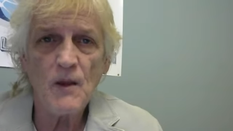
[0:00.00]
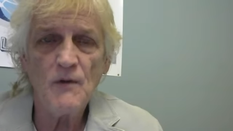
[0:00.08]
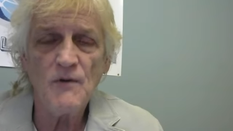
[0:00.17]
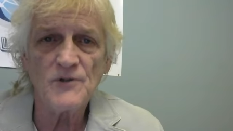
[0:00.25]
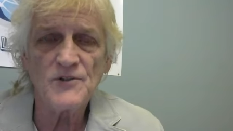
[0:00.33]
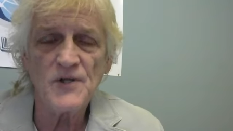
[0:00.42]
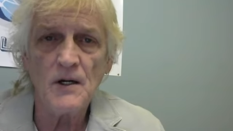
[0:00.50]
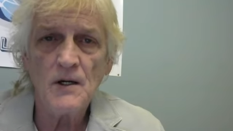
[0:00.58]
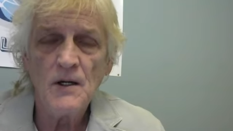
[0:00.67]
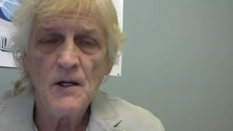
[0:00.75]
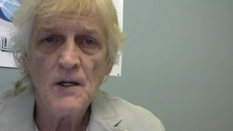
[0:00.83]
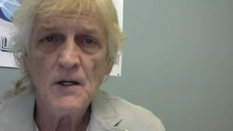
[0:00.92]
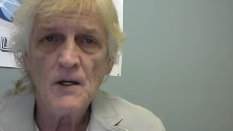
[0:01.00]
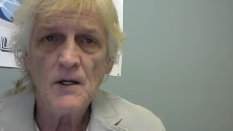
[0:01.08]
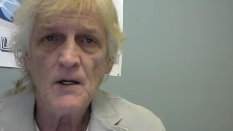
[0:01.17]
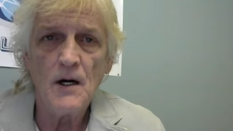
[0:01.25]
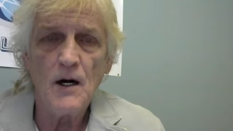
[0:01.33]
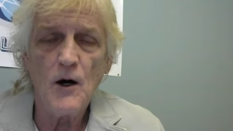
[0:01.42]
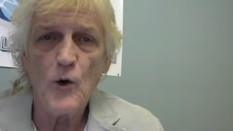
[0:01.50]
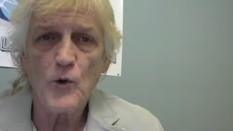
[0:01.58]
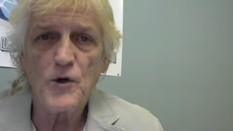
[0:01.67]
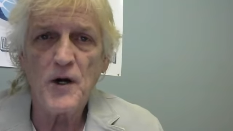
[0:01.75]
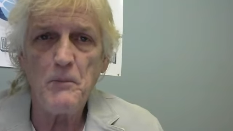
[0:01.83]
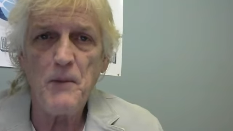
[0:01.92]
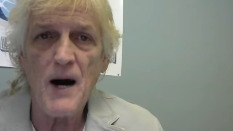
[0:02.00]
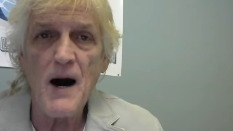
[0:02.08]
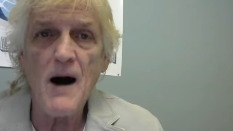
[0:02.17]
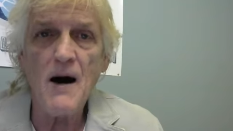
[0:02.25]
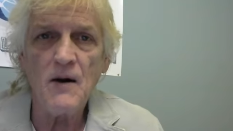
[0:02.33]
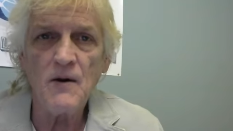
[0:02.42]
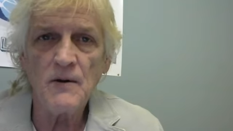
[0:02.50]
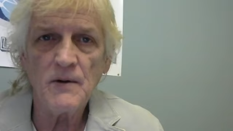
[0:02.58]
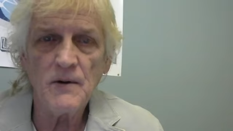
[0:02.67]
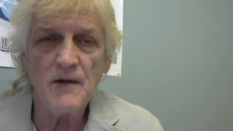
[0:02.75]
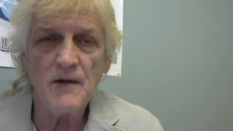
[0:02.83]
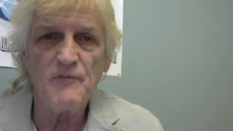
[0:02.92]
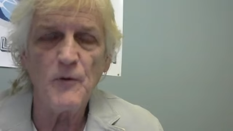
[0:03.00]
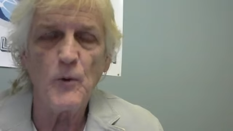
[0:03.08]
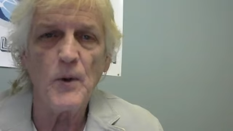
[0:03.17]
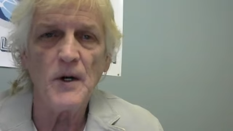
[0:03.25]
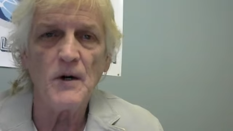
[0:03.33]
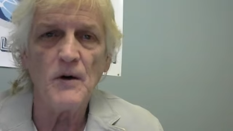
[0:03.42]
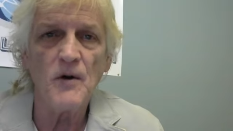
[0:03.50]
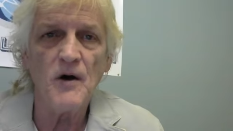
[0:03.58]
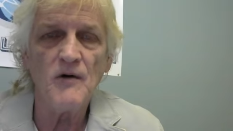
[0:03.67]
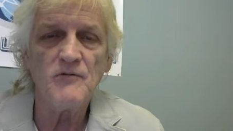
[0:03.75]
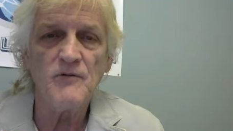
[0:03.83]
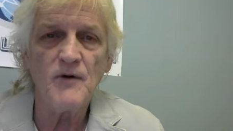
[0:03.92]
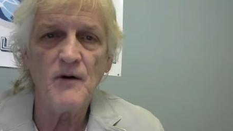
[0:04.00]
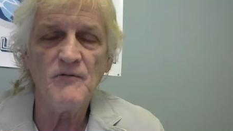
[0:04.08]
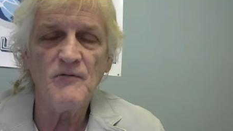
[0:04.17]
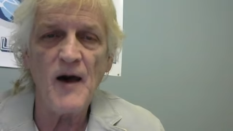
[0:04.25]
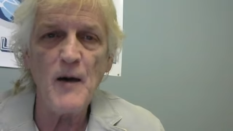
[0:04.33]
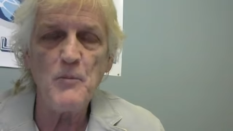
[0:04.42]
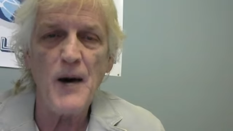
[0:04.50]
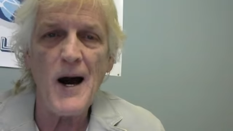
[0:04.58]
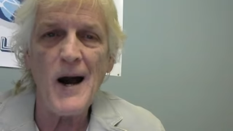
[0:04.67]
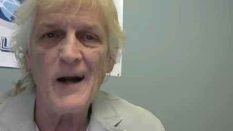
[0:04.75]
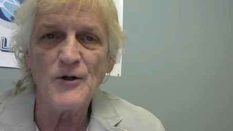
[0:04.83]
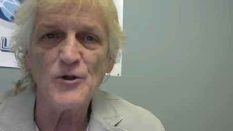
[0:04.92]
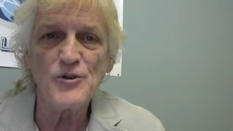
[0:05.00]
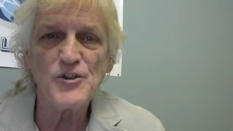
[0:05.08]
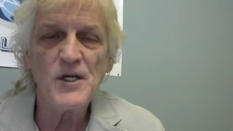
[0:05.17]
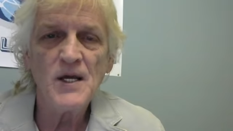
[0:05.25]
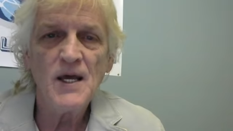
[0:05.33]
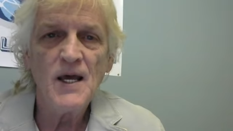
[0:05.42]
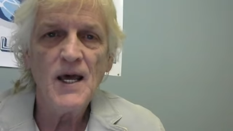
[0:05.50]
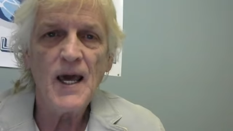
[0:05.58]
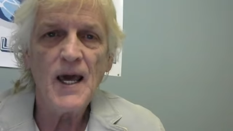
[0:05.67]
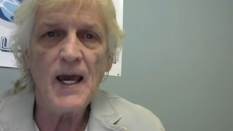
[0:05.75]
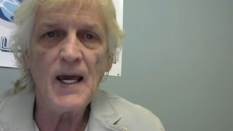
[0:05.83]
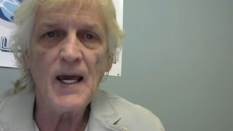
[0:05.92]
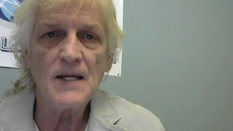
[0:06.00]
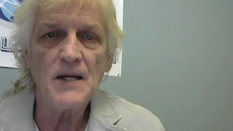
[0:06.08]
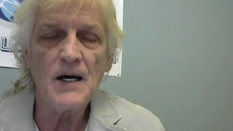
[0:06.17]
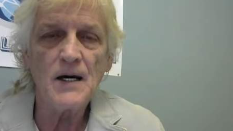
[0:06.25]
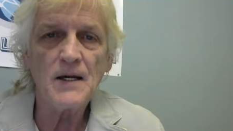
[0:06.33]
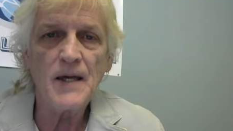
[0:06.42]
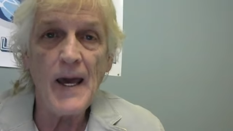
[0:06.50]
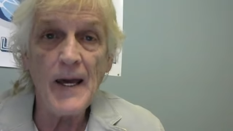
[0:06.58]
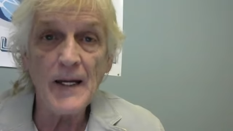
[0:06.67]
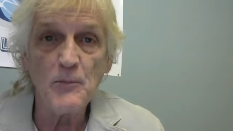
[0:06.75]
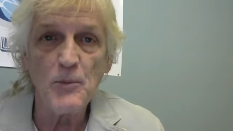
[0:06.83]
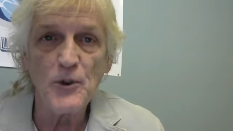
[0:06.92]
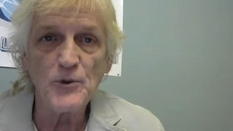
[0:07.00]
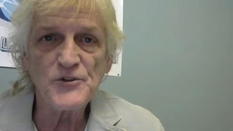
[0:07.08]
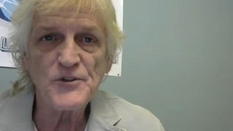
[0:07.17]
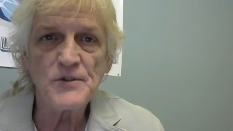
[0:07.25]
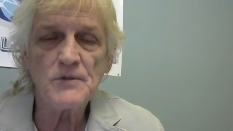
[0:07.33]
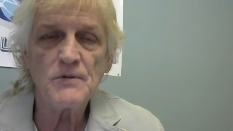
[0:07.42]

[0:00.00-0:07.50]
there's a, a whole cabal, if you will, of, of vampires and uh, cannibals